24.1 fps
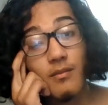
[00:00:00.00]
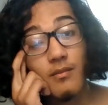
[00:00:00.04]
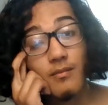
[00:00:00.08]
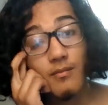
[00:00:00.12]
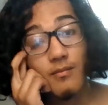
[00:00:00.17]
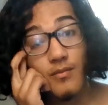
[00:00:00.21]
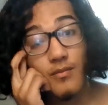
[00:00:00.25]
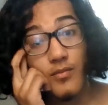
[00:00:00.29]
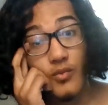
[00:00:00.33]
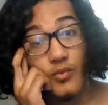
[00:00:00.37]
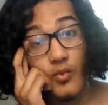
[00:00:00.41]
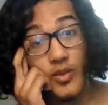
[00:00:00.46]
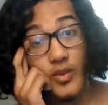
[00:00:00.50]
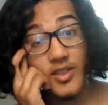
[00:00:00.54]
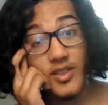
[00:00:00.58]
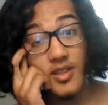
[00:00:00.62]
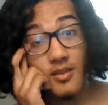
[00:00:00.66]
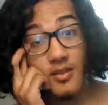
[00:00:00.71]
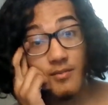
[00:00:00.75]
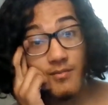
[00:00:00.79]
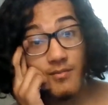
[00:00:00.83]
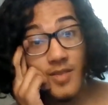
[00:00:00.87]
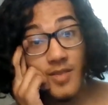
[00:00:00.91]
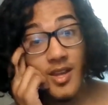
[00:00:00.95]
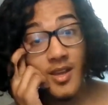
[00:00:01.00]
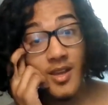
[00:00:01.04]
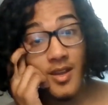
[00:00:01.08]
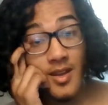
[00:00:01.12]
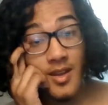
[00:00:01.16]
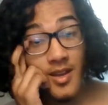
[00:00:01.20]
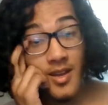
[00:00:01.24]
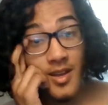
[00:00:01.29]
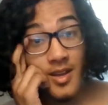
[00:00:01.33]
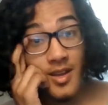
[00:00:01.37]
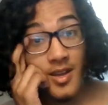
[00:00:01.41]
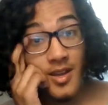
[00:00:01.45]
with them.
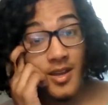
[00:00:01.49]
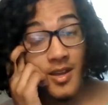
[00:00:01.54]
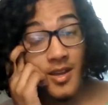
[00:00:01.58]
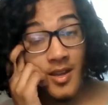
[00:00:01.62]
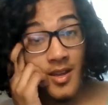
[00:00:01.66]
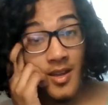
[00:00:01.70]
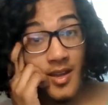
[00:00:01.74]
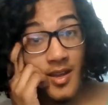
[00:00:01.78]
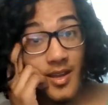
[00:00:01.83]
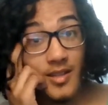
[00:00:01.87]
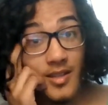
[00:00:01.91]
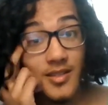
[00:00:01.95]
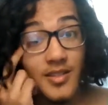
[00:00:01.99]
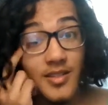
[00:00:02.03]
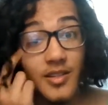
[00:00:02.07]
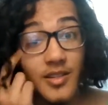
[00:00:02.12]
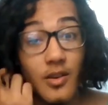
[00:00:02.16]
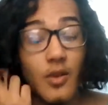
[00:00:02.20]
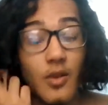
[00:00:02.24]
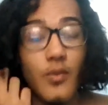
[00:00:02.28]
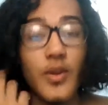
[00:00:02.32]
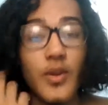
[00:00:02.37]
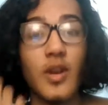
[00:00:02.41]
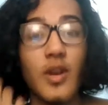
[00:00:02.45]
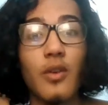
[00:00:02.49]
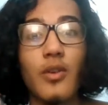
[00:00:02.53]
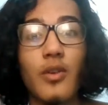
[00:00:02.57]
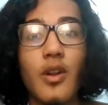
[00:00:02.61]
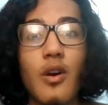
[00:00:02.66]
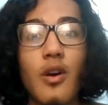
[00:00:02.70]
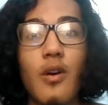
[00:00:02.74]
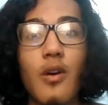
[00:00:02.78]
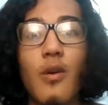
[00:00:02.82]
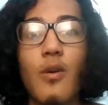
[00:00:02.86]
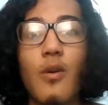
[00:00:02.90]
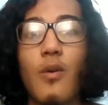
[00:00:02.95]
And so we don't
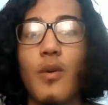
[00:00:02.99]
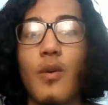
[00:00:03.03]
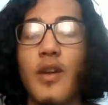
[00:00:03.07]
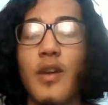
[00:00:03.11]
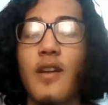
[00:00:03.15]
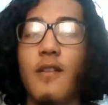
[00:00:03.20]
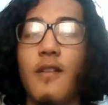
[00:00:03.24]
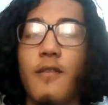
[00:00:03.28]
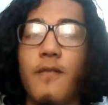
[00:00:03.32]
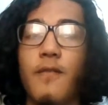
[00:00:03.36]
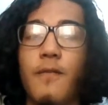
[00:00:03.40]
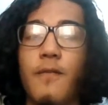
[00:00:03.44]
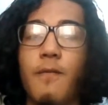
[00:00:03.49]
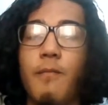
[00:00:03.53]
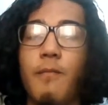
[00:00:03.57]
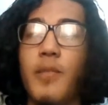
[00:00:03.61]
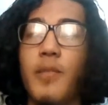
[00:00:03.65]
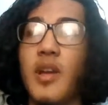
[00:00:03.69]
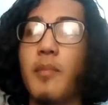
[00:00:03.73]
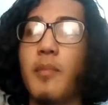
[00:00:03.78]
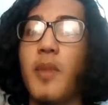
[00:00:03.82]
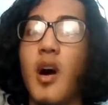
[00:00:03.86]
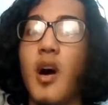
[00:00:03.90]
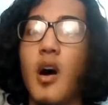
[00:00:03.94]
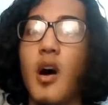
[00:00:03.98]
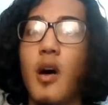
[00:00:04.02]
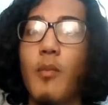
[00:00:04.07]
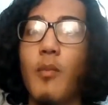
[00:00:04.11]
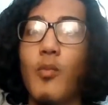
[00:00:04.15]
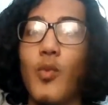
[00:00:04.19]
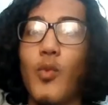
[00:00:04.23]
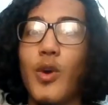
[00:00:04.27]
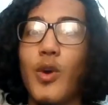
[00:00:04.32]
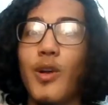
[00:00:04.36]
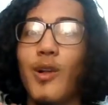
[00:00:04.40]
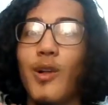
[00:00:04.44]
know if Big Mom
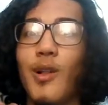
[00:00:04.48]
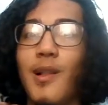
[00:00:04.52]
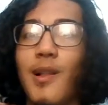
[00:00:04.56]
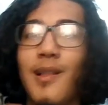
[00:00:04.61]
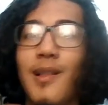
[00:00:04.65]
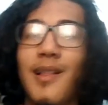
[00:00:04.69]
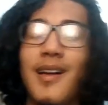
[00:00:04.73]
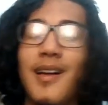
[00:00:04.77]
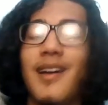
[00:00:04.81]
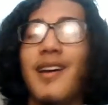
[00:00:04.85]
will